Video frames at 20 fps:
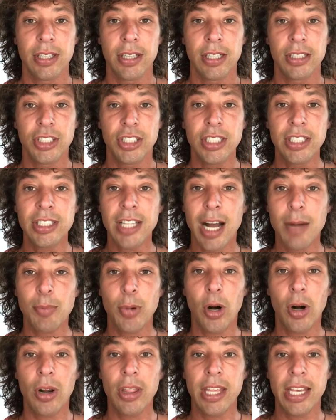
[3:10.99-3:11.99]
She's not
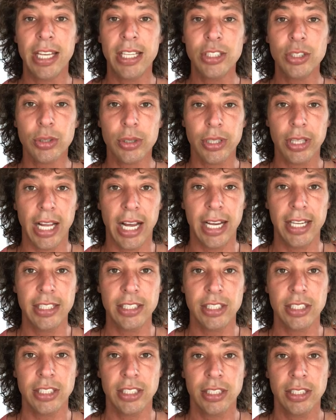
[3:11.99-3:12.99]
part of the
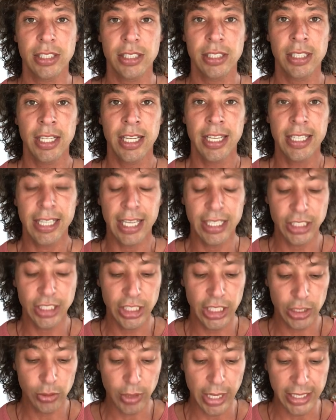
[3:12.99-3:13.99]
Israelites, yet
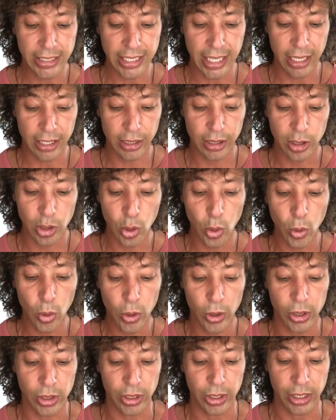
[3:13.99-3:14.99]
she cries out,
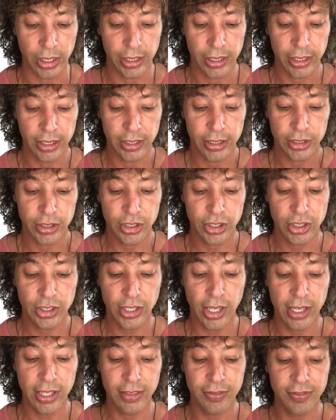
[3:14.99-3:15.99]
"Lord,
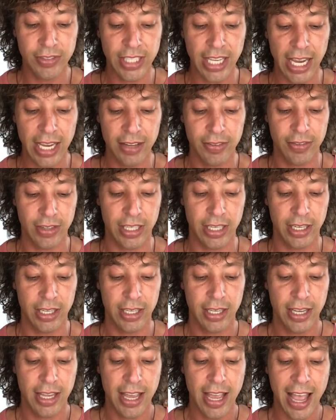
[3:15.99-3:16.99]
Son of David,
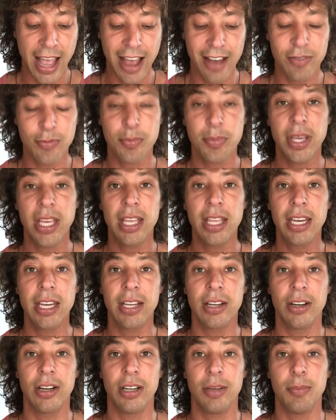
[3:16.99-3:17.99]
have pity
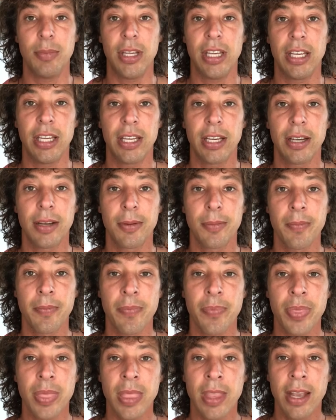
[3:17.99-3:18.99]
on me."
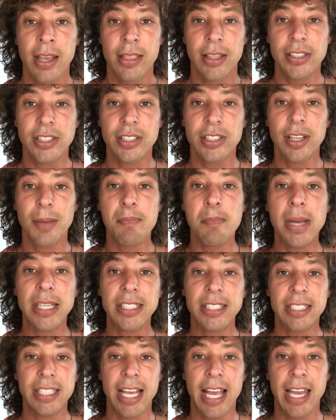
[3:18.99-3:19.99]
This is a
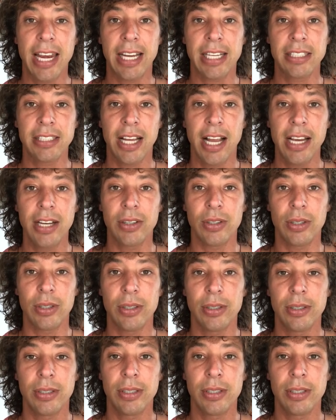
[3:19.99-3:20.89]
messianic title.